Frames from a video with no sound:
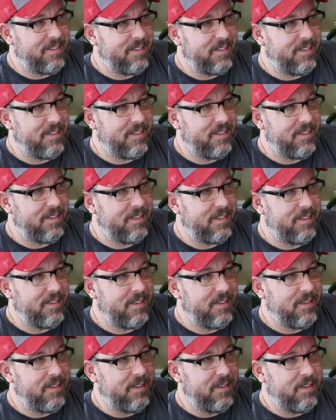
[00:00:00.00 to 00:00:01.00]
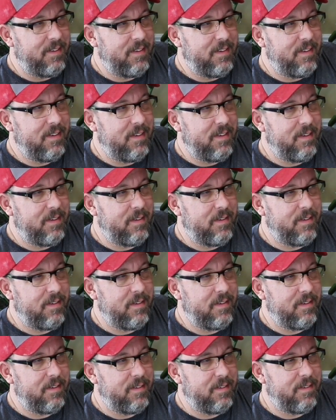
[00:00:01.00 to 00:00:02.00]

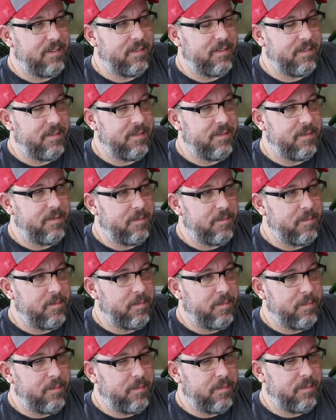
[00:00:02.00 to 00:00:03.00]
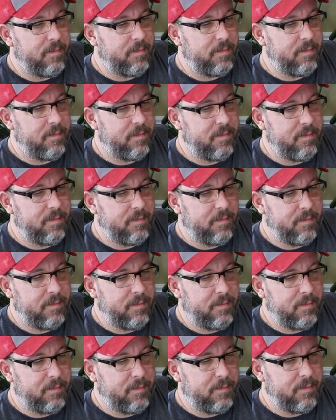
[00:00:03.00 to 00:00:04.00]

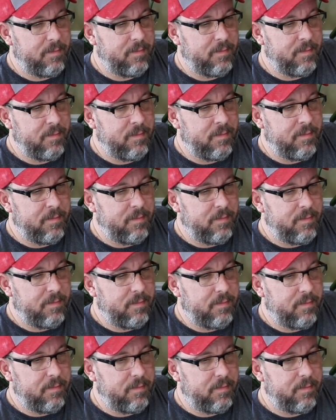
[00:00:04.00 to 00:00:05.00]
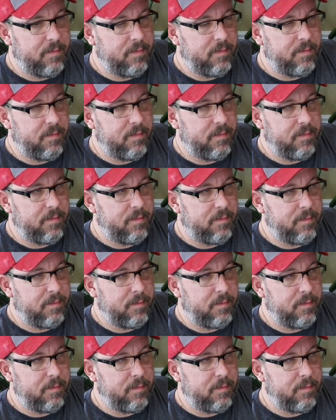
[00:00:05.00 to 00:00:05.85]
This person isn't speaking.